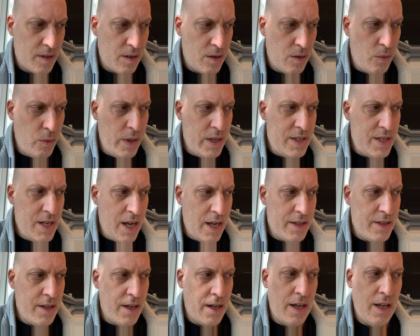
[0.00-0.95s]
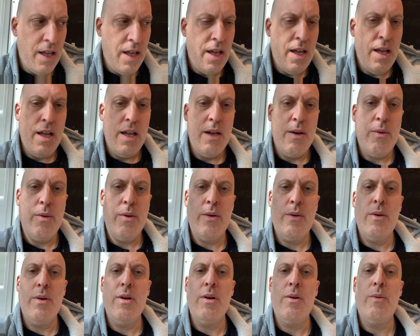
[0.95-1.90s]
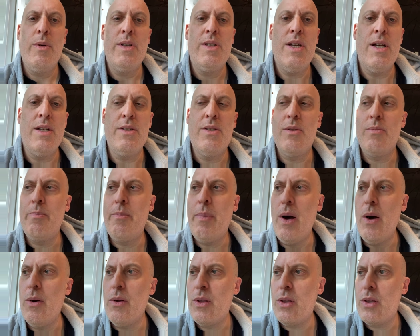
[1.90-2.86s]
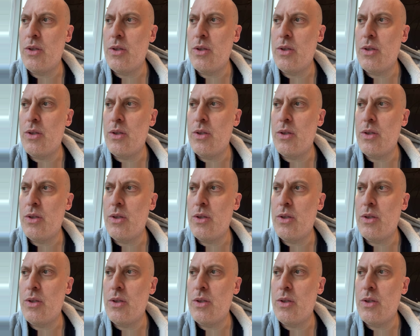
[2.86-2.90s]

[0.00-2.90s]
we tend to both